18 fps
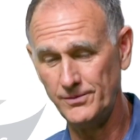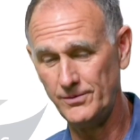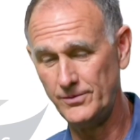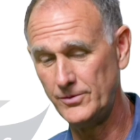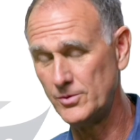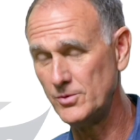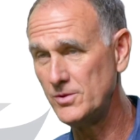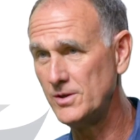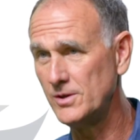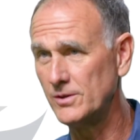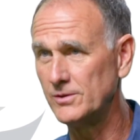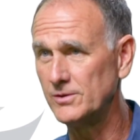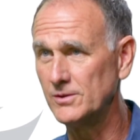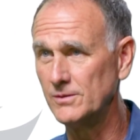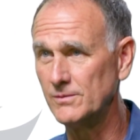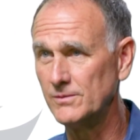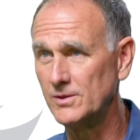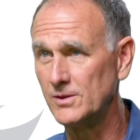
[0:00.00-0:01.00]
through here
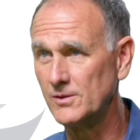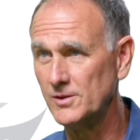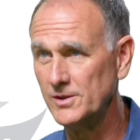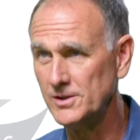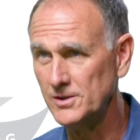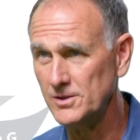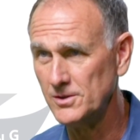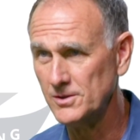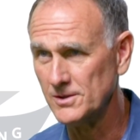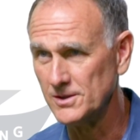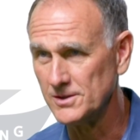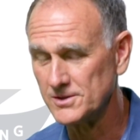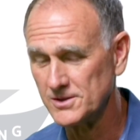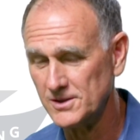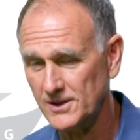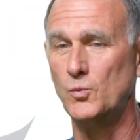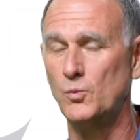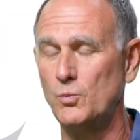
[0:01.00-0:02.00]
to clean the
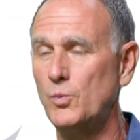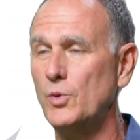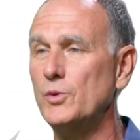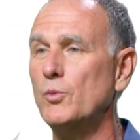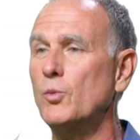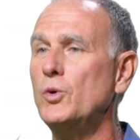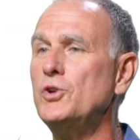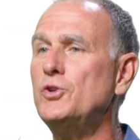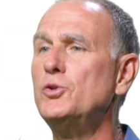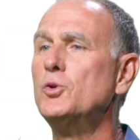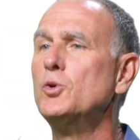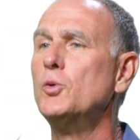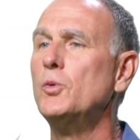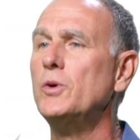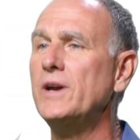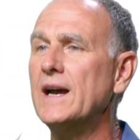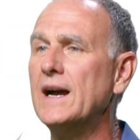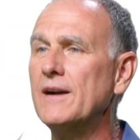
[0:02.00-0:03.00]
units. But we do what
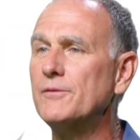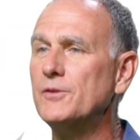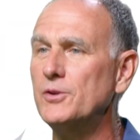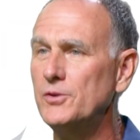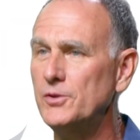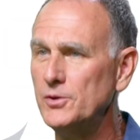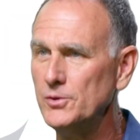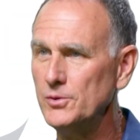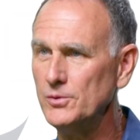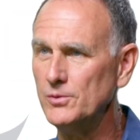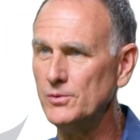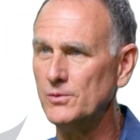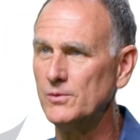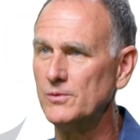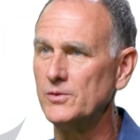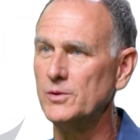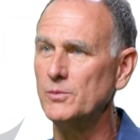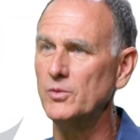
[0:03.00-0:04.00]
we have to do
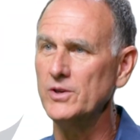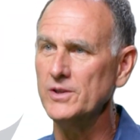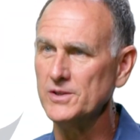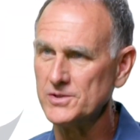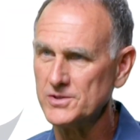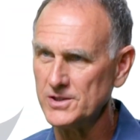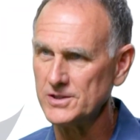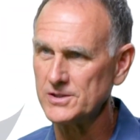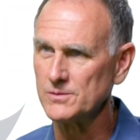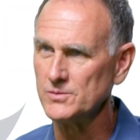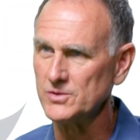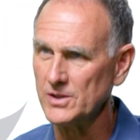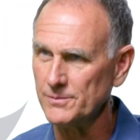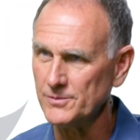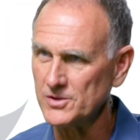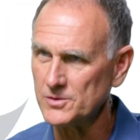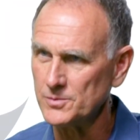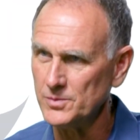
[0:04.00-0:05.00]
to bring the systems
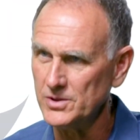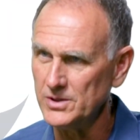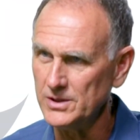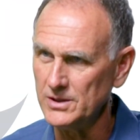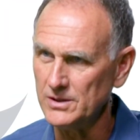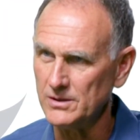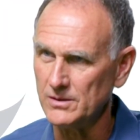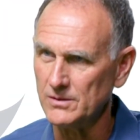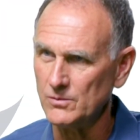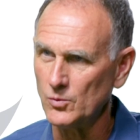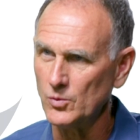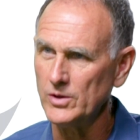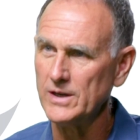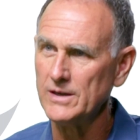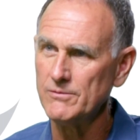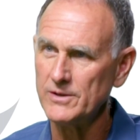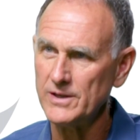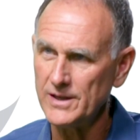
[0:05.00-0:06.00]
up to speed,
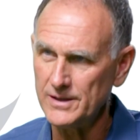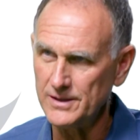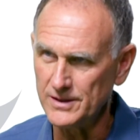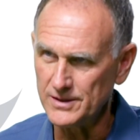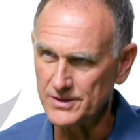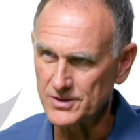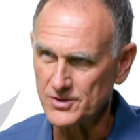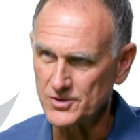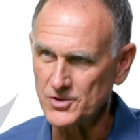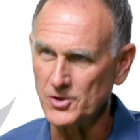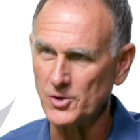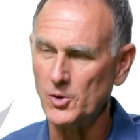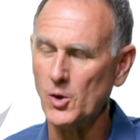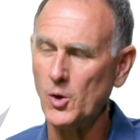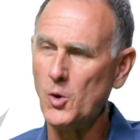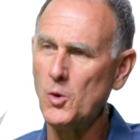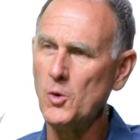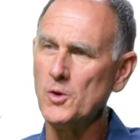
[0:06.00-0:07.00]
whatever that is, because the
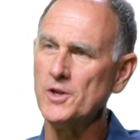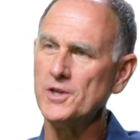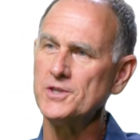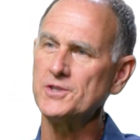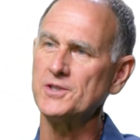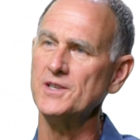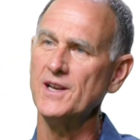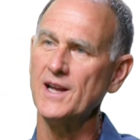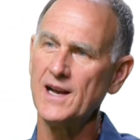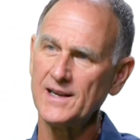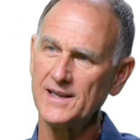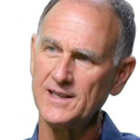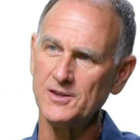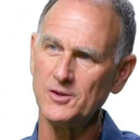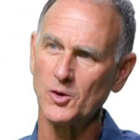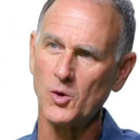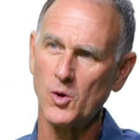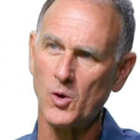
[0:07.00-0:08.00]
goal is to not
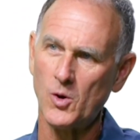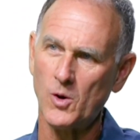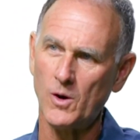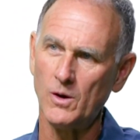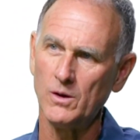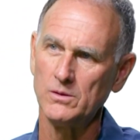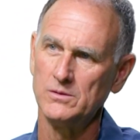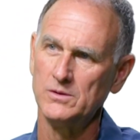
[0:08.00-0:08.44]
get the call.